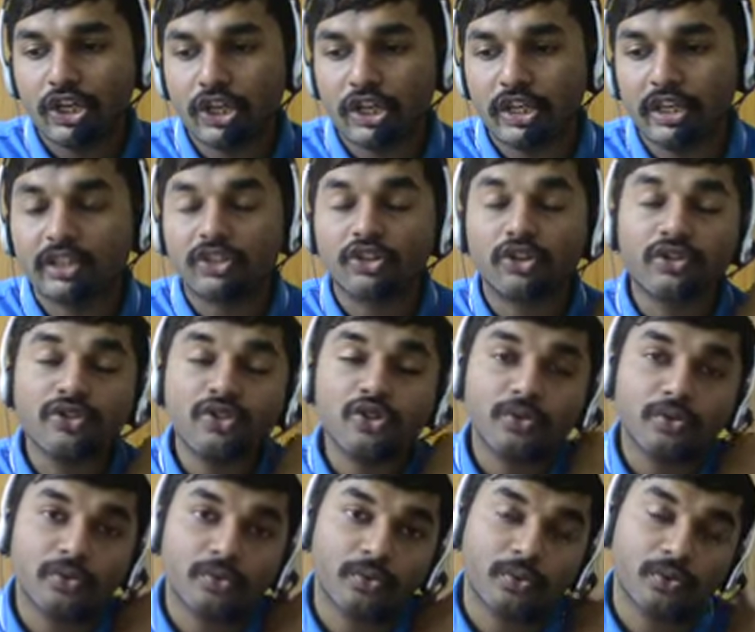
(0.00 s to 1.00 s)
It's
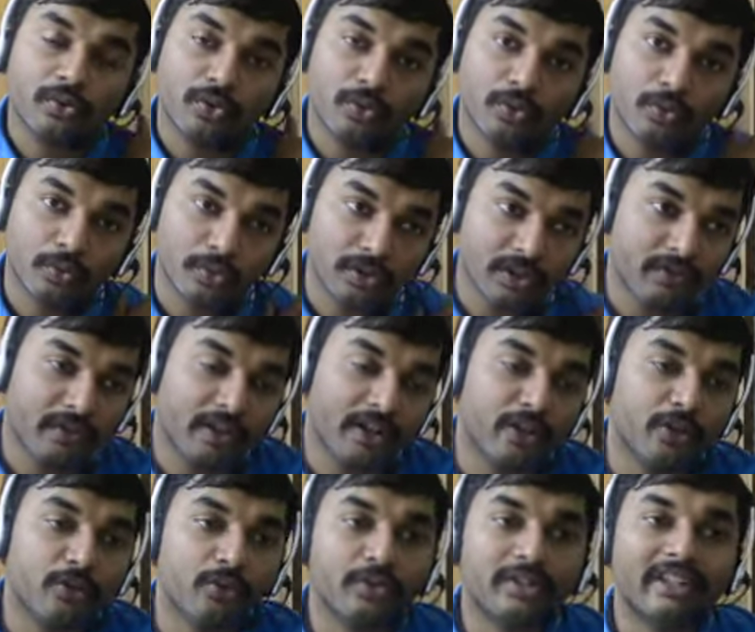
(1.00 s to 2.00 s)
also worthwhile to
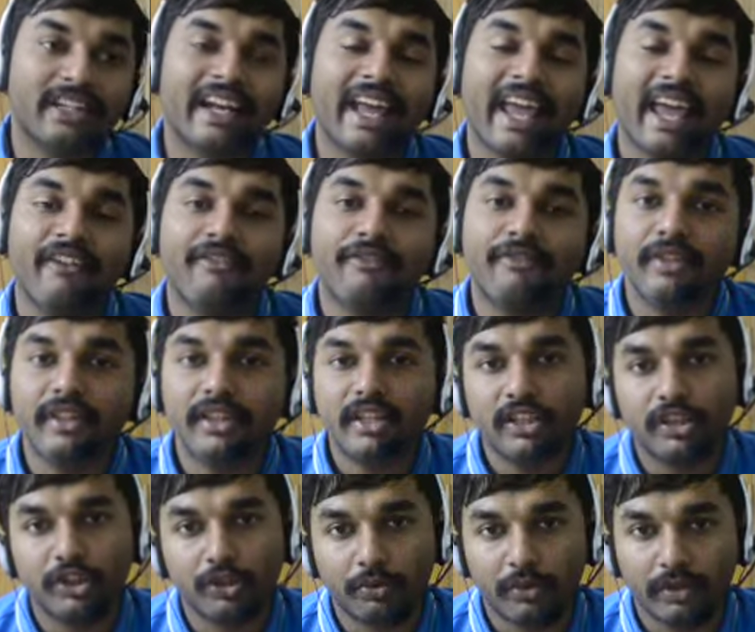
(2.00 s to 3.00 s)
note that everything
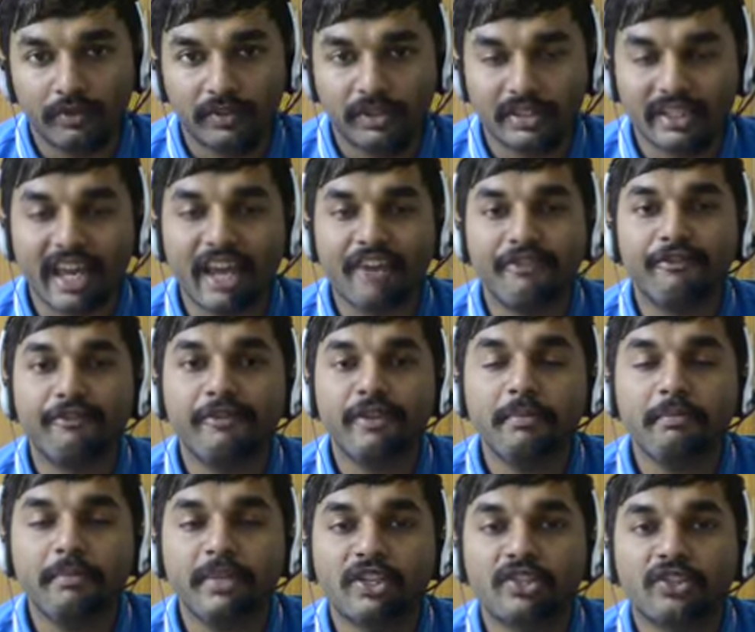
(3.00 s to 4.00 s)
in the universe, every
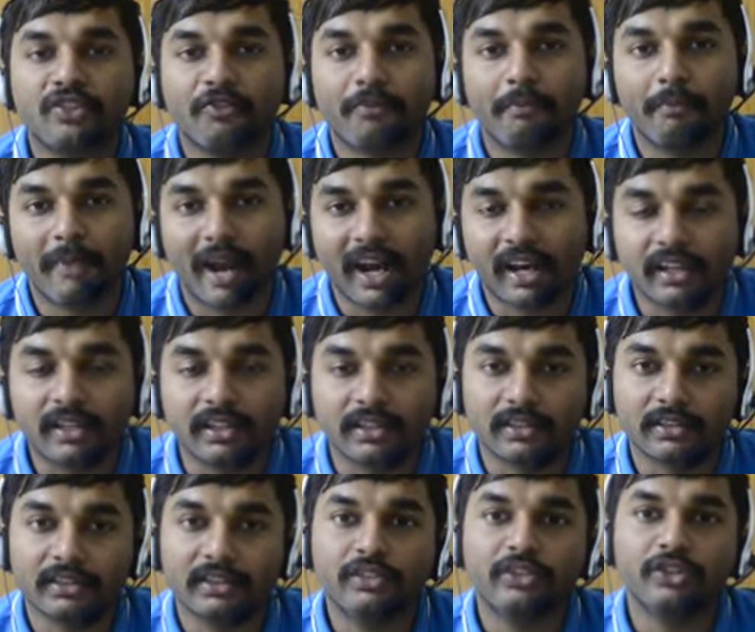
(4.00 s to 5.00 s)
piece of matter
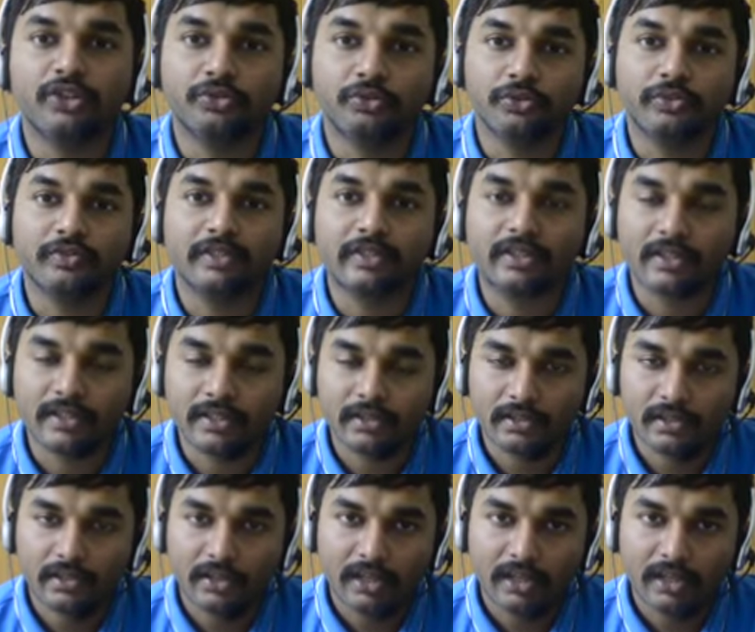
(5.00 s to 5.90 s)
in the universe,